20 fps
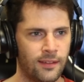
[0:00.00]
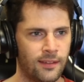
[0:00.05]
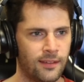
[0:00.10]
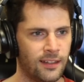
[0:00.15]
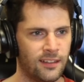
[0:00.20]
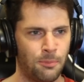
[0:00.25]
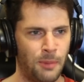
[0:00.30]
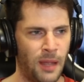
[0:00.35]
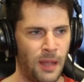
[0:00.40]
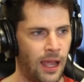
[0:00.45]

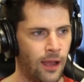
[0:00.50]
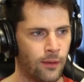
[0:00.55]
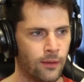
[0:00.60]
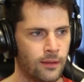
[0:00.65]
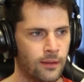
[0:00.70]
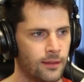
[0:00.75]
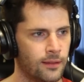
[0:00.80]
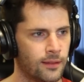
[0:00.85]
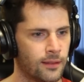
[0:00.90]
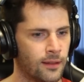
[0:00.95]
six
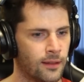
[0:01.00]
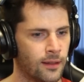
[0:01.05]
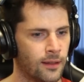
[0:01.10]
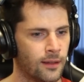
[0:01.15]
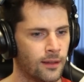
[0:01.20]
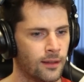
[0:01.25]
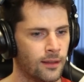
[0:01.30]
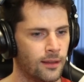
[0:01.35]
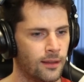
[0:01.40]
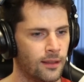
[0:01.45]
pounds,
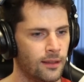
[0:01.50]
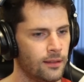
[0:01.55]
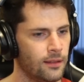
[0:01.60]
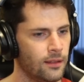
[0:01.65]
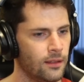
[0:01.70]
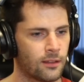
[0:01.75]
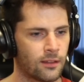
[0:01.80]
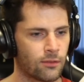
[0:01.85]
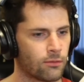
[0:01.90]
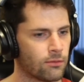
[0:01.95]
this
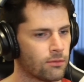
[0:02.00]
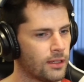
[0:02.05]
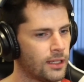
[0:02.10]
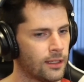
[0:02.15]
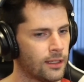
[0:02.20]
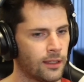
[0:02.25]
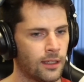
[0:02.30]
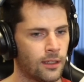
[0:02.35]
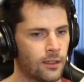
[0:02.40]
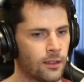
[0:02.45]
looks
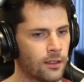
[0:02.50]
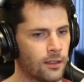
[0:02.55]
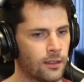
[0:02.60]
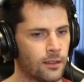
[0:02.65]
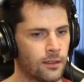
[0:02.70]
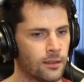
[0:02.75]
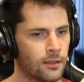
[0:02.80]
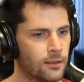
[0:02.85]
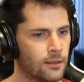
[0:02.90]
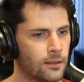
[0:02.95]
really
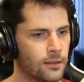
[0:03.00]
good.